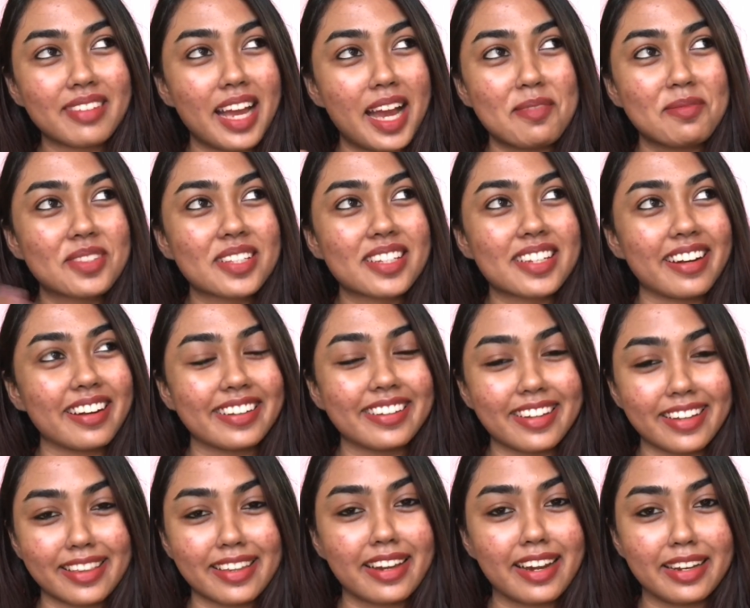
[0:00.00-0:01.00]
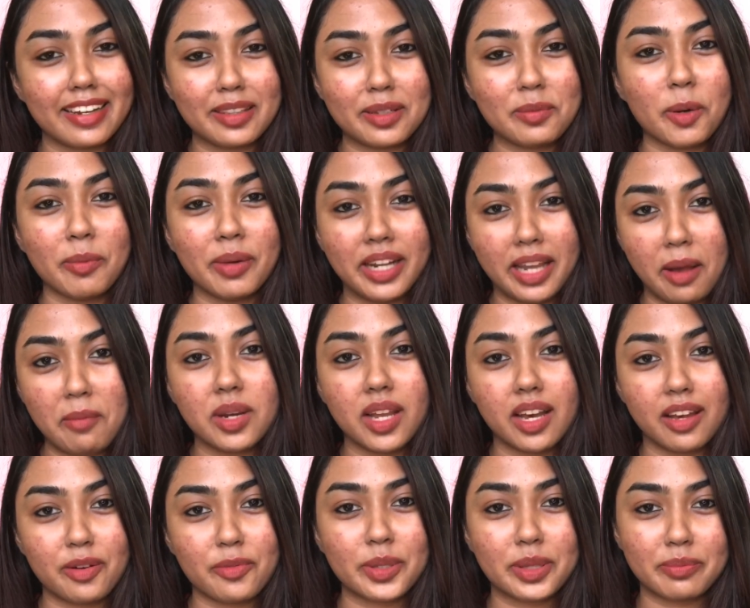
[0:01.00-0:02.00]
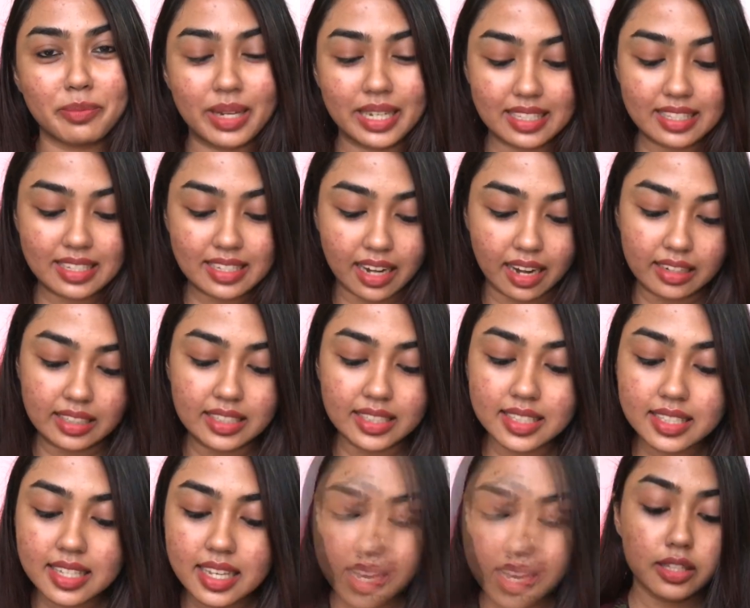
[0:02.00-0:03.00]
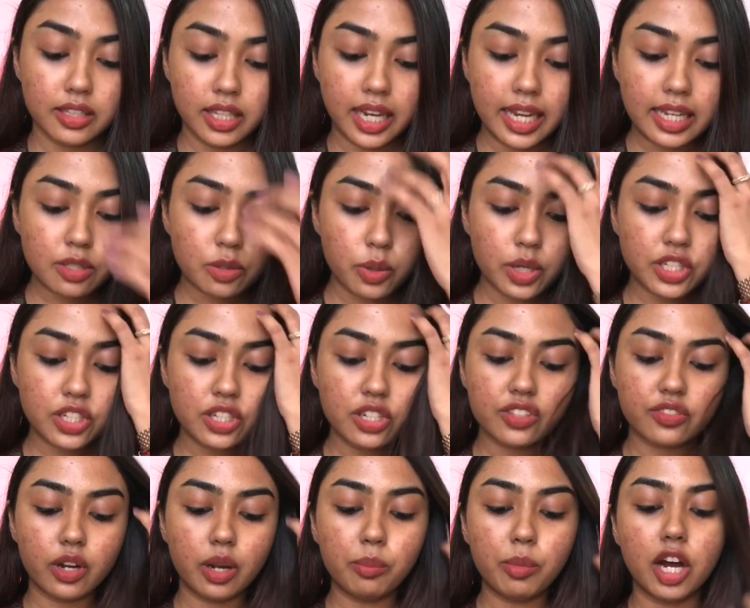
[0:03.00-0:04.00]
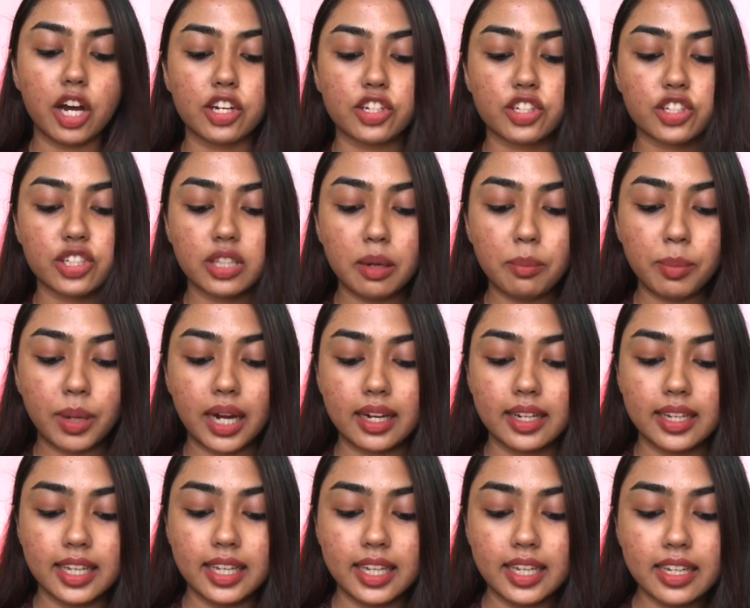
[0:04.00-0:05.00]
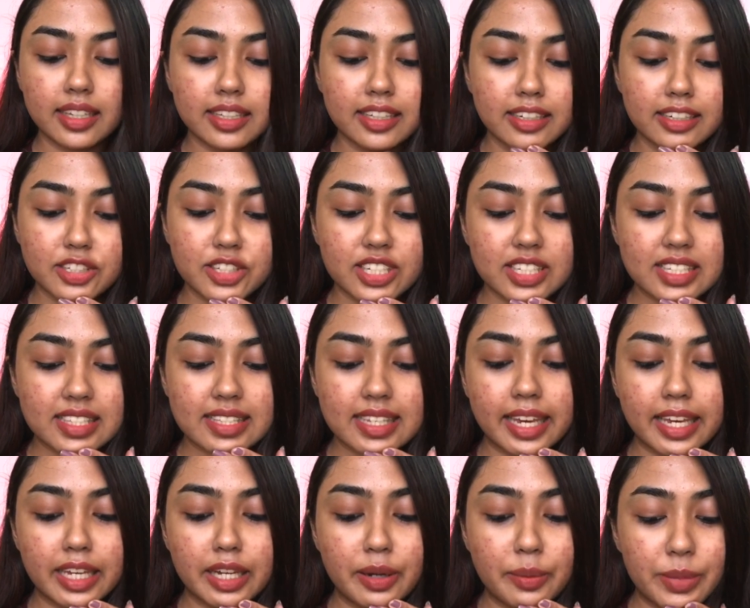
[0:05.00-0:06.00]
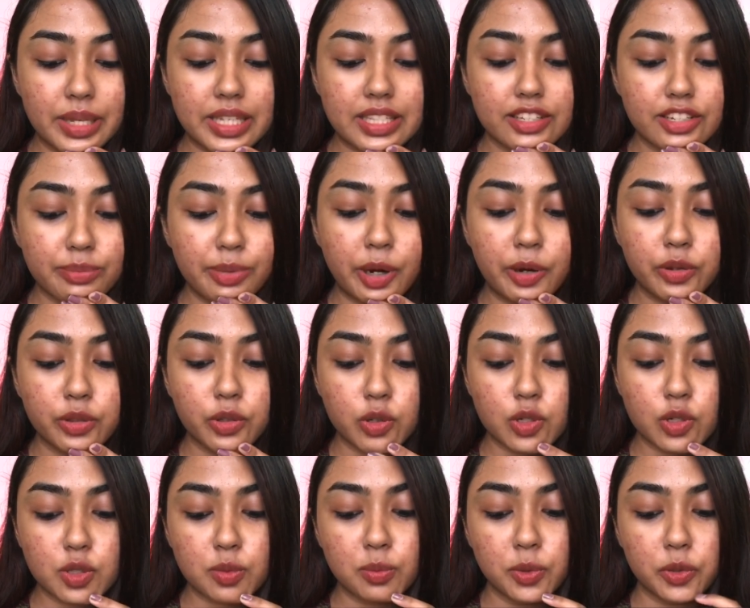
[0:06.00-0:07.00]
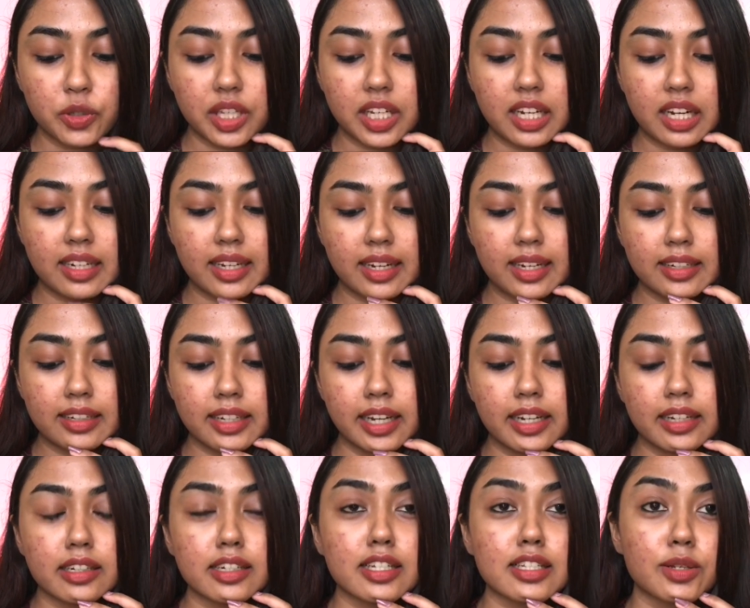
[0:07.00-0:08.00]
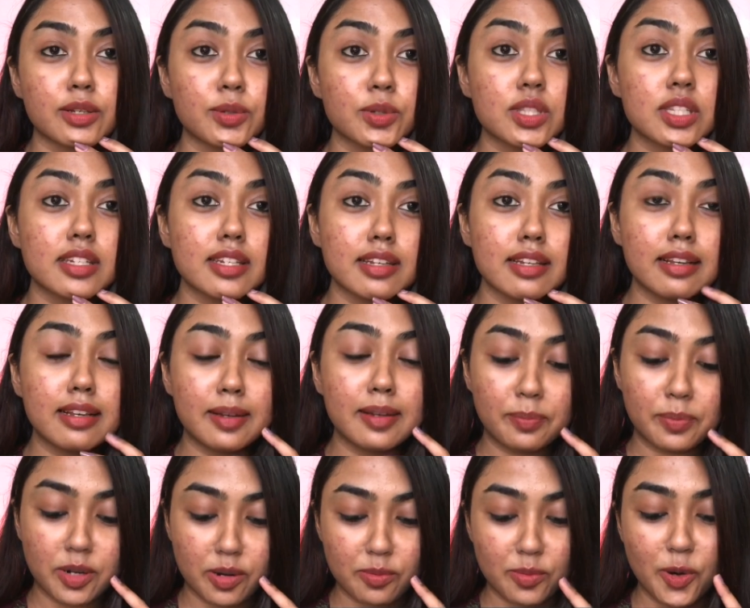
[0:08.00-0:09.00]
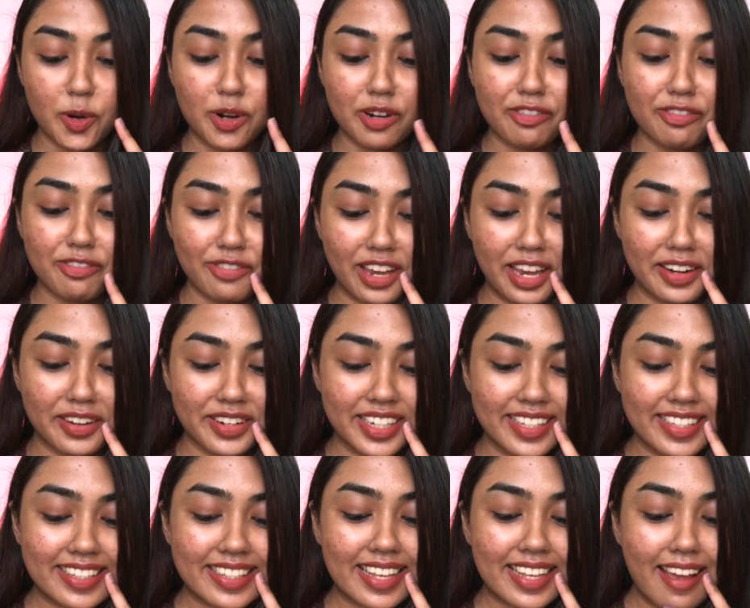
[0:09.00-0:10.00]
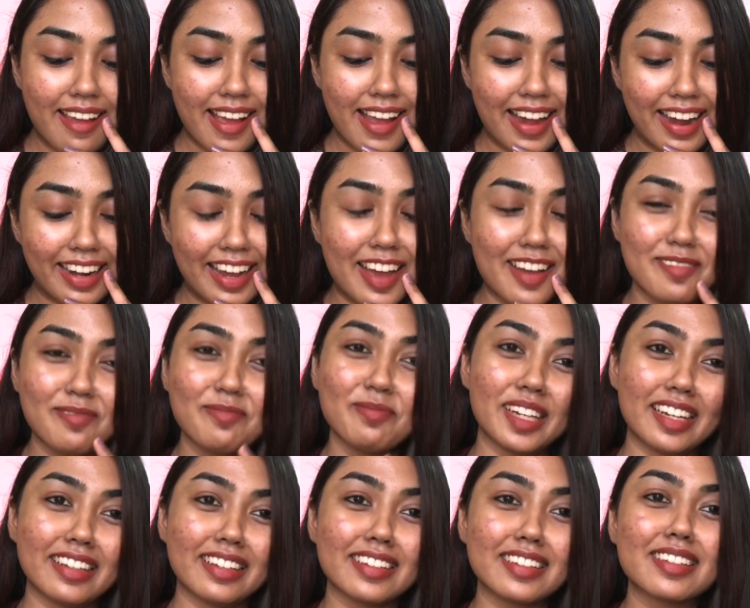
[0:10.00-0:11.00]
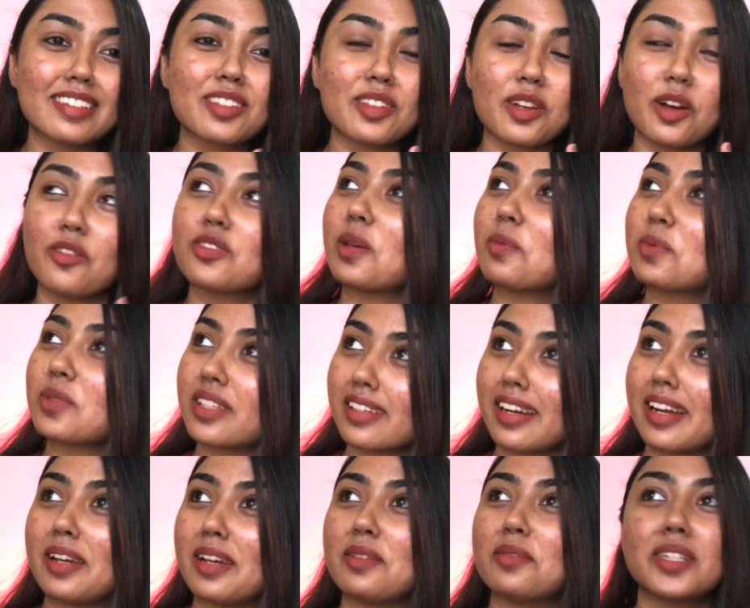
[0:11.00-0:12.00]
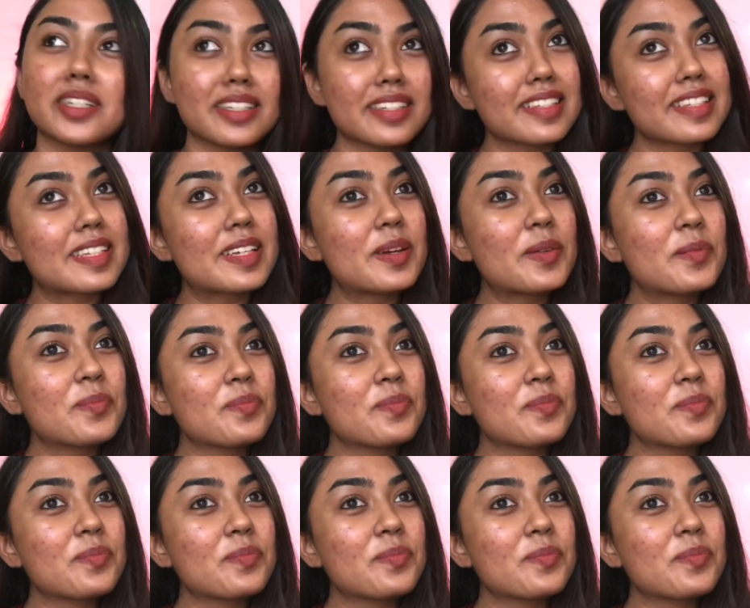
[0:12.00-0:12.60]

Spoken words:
I'm studying nothing at the moment. I'm done with my studies. So the next question is from Harshita Pandey. Here she's saying, a message about those beauty content creators who still promote fairness and have millions of subscribers.